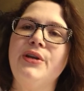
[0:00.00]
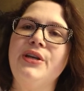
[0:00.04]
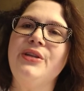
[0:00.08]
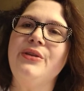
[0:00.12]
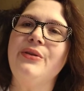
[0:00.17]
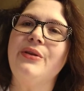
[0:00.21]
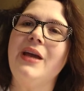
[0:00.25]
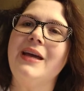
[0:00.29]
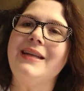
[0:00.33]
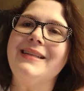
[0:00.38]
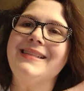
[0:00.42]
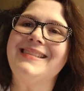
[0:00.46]
where
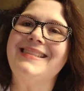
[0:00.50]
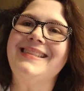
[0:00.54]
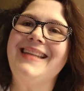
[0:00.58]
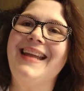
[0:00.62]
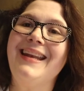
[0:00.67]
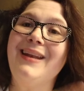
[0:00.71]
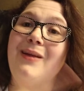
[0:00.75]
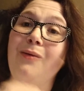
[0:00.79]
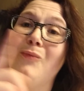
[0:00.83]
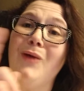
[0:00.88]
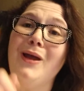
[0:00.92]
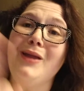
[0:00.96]
you kind of
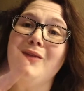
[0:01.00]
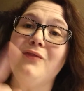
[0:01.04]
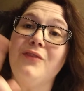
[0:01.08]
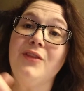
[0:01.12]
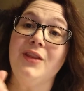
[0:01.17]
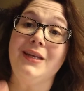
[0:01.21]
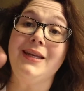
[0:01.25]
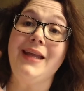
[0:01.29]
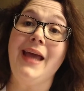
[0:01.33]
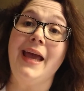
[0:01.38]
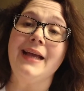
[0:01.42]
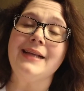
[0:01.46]
stand and wait for
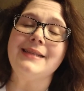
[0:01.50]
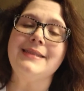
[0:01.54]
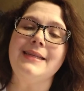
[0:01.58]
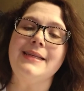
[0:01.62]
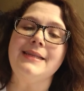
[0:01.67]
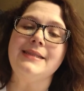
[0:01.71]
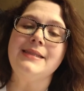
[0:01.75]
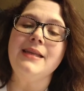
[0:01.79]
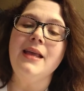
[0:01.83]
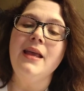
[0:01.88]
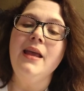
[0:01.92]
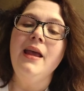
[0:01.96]
the
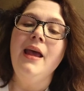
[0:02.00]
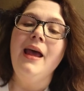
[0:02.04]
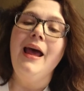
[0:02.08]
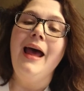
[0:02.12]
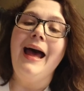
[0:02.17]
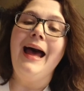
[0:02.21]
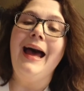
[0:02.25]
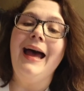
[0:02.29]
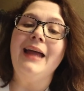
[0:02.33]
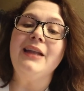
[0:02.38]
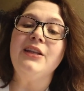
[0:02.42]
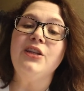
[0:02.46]
taxis.
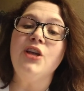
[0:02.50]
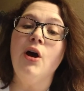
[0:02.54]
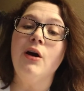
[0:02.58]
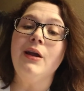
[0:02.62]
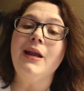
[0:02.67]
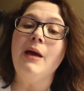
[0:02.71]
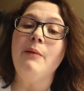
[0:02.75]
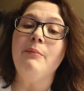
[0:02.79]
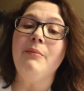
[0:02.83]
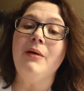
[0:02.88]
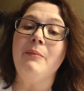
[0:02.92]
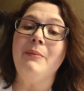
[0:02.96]
I had
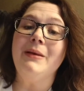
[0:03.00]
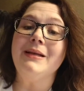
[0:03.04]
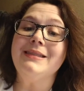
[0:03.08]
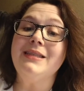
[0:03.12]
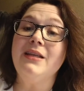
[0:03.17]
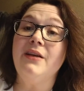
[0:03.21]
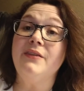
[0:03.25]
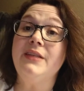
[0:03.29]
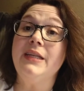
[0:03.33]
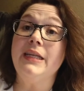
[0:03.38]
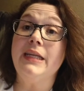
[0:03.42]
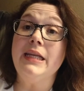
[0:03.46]
gone out by
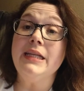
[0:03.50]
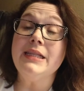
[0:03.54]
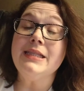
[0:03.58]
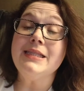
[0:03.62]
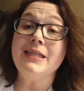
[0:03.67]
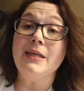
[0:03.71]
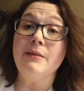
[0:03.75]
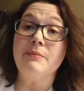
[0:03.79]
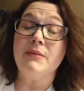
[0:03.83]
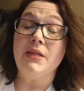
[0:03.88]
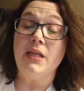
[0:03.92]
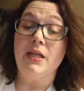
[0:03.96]
myself to get
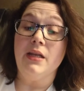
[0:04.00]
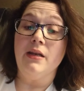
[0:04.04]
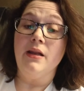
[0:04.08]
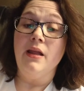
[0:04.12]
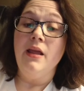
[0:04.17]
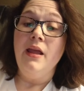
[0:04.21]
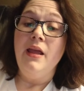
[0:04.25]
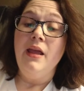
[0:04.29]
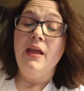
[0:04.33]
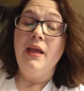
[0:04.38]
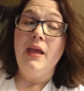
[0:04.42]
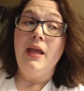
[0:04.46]
something,
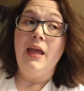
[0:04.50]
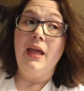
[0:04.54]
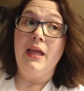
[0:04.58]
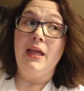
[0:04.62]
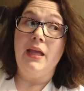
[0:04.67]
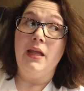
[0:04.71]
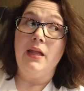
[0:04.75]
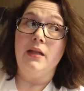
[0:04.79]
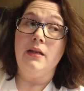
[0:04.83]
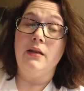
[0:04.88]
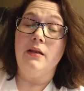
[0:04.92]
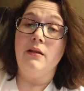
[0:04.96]

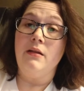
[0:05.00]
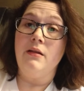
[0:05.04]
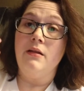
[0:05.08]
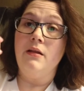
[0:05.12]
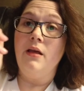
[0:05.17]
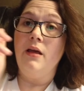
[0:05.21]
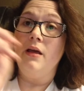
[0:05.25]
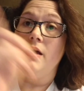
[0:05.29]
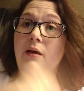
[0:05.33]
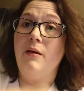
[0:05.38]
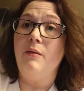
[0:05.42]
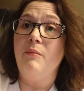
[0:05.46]
and
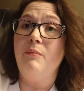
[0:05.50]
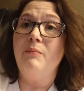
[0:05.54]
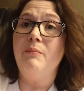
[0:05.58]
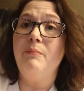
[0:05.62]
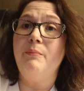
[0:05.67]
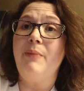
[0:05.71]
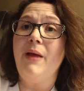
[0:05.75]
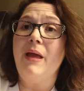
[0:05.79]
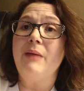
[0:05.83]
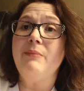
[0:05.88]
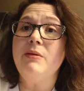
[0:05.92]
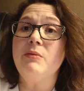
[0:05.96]

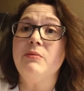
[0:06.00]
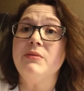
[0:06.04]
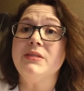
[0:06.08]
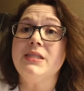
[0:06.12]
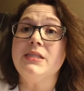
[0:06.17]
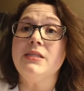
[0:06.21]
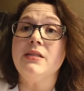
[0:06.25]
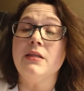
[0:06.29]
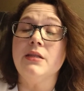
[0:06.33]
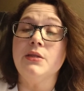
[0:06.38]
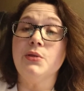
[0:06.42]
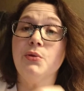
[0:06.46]
um, baby was
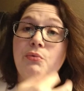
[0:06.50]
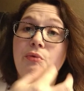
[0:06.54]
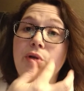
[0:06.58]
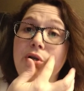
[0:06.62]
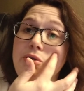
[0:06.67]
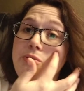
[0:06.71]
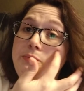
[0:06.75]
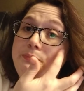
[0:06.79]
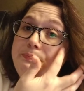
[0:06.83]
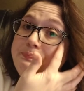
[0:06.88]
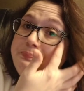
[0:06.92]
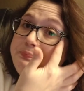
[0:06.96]
still in the
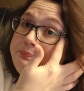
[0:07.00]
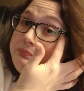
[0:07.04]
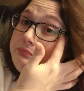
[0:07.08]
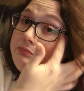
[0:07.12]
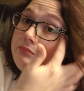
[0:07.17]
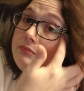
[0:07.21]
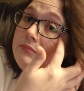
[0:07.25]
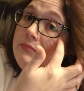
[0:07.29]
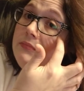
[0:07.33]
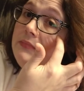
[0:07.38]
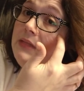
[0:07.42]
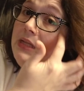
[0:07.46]
room.
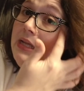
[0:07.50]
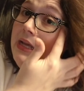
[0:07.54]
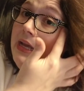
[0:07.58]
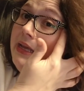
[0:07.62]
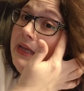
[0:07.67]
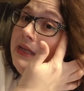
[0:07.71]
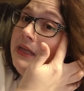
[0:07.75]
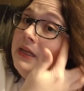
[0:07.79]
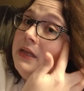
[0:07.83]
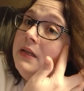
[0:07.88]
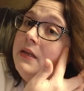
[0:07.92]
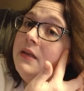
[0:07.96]

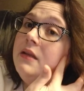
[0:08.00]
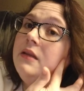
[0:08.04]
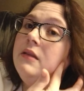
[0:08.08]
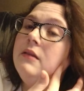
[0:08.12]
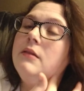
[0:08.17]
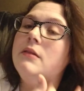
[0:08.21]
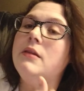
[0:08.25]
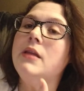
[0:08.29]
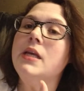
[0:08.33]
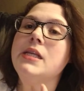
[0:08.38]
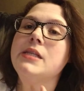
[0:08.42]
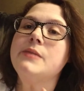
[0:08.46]
And
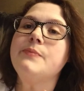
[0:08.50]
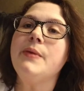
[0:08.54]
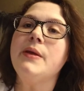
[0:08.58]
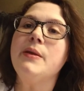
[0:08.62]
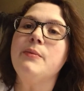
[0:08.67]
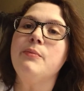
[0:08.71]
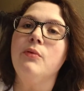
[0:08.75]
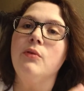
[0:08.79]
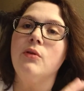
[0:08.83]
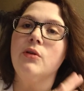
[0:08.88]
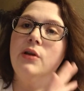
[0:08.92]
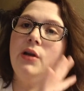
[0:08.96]
these
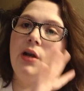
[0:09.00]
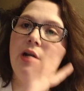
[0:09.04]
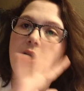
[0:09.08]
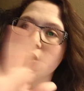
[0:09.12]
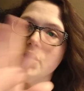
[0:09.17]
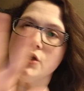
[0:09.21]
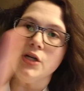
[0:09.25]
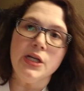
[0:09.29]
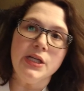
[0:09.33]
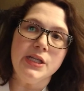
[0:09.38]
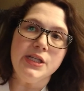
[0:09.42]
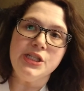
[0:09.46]
people are, are
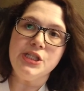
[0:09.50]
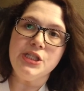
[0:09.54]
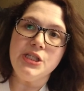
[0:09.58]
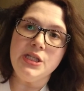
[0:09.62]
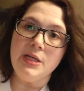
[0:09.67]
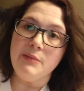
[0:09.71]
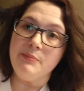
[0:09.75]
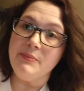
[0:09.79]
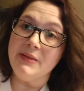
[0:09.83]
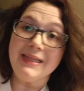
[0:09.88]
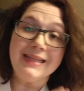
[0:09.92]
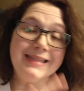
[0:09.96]
drunk as
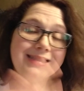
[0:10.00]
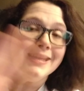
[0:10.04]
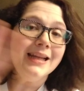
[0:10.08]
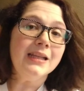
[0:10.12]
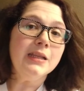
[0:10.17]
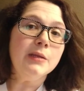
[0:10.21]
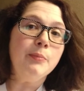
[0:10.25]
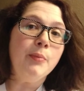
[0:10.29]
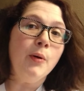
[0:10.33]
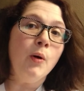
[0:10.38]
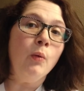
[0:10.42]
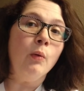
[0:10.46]
shit, but that's
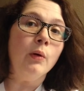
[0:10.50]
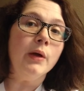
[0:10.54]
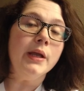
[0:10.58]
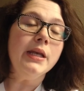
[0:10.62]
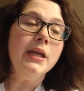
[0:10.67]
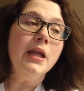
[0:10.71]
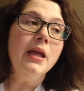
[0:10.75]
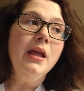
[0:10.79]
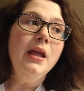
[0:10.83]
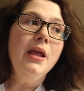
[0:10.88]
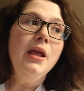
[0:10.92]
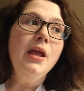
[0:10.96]
not the point.
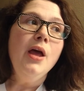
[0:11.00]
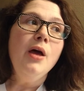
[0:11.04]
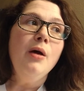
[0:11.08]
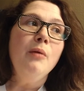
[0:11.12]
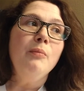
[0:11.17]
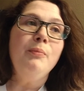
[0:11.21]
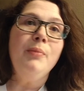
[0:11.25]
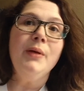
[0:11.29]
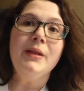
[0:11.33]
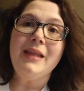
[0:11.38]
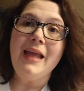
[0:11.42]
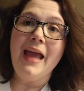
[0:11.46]

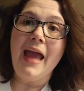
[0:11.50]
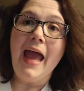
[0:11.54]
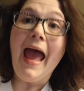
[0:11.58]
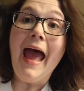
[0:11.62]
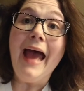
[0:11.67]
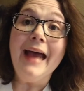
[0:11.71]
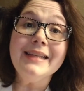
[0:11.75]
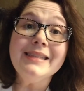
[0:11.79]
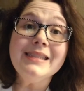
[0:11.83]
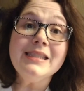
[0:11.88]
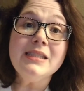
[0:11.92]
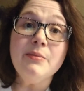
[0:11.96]
But they
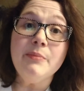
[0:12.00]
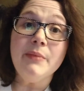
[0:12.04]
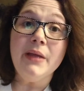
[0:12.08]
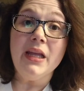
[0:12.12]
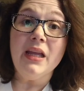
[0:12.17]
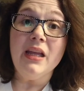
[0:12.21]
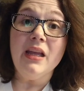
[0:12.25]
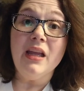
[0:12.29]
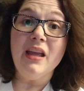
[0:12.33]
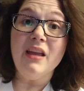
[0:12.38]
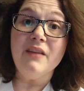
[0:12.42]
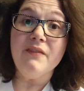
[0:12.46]
asked me
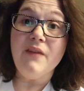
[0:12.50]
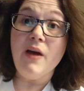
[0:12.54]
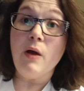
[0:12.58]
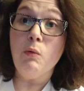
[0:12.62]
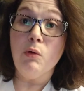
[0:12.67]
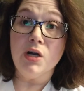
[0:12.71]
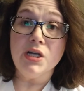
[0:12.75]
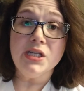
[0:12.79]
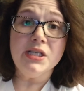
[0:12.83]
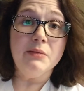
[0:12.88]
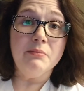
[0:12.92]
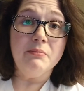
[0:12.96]
if I
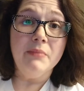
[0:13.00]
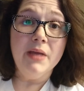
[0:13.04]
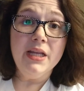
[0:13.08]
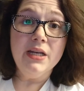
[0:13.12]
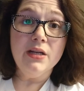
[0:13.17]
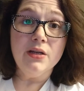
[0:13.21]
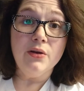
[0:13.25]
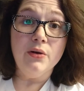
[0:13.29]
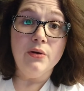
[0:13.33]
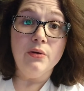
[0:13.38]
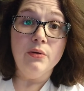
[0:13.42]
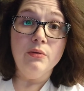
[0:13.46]
worked in
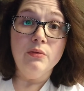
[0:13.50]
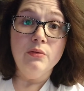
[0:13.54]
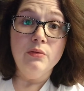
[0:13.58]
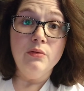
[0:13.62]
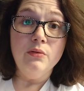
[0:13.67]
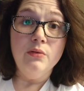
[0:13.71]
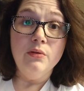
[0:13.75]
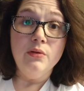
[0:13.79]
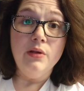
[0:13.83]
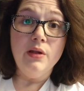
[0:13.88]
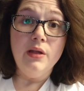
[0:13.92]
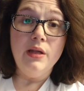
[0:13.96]
medical.
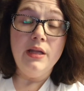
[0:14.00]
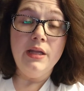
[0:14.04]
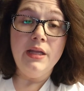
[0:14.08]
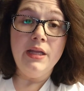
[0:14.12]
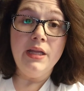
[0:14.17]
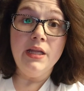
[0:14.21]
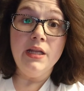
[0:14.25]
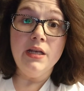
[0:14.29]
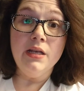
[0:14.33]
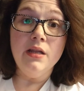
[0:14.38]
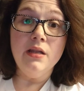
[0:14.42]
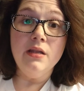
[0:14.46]

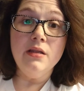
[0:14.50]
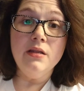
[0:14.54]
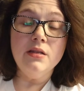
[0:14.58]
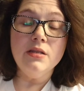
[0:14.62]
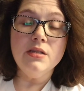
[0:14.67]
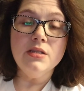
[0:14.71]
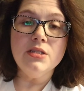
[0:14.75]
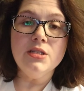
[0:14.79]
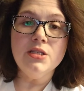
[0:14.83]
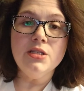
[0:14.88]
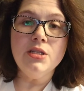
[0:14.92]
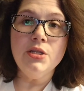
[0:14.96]
And
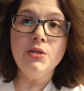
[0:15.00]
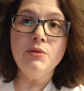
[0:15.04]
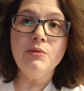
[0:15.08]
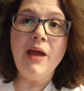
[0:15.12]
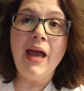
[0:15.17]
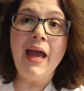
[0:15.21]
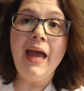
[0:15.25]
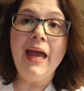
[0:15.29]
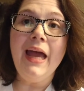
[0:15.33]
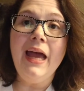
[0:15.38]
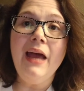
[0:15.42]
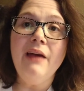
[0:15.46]
to
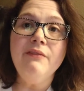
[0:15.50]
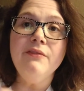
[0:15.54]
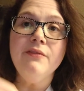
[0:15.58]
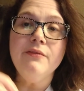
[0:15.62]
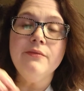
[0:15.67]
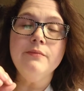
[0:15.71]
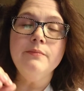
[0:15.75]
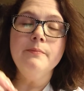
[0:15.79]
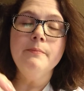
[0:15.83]
have,